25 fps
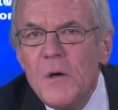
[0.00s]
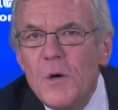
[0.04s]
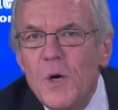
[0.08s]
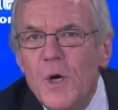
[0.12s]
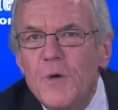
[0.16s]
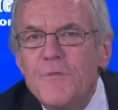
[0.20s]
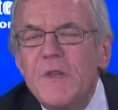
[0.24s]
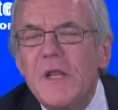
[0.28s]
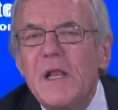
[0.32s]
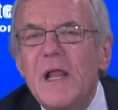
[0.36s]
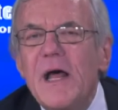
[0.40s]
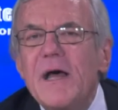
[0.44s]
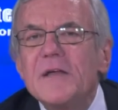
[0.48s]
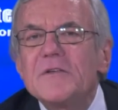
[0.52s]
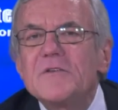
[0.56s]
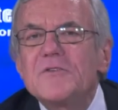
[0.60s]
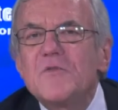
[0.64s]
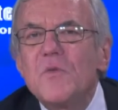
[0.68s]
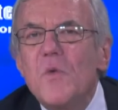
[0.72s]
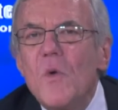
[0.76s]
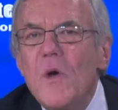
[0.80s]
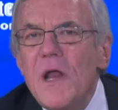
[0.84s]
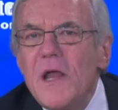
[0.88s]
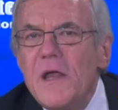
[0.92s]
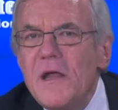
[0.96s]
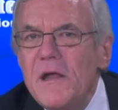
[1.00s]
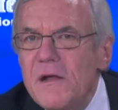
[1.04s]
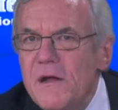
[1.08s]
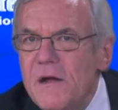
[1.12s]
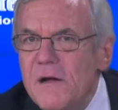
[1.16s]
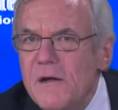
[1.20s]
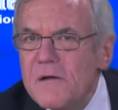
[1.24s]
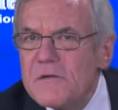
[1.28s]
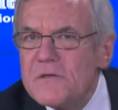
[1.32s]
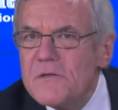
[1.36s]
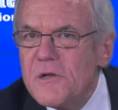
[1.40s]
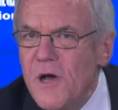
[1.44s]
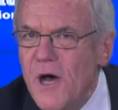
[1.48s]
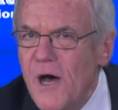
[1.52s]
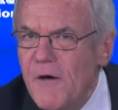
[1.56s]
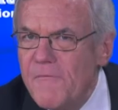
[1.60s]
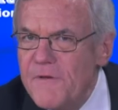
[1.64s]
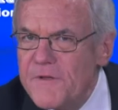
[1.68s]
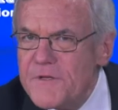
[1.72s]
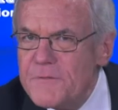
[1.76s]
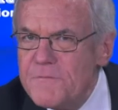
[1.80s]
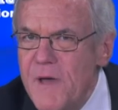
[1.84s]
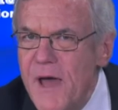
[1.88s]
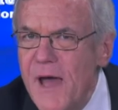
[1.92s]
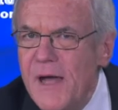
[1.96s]
Over the last 20 years at
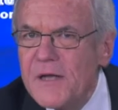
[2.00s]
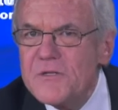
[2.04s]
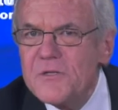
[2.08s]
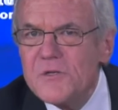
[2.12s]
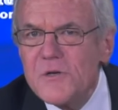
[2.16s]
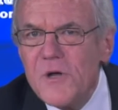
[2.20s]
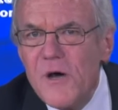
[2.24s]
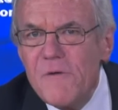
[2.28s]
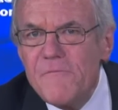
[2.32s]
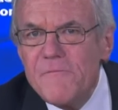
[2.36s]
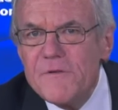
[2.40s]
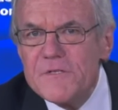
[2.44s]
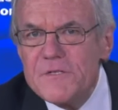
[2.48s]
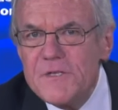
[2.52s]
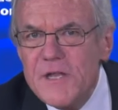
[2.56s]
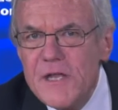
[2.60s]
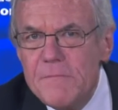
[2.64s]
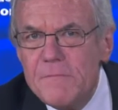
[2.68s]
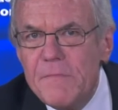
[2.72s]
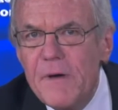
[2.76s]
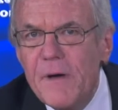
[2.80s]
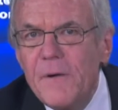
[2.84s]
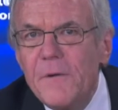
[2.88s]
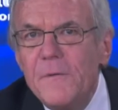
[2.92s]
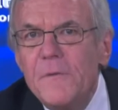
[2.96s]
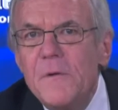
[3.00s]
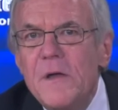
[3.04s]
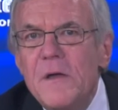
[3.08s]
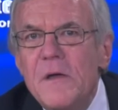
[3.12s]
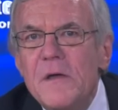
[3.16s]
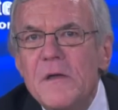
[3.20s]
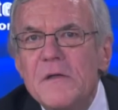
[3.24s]
Office Max and Office Depot,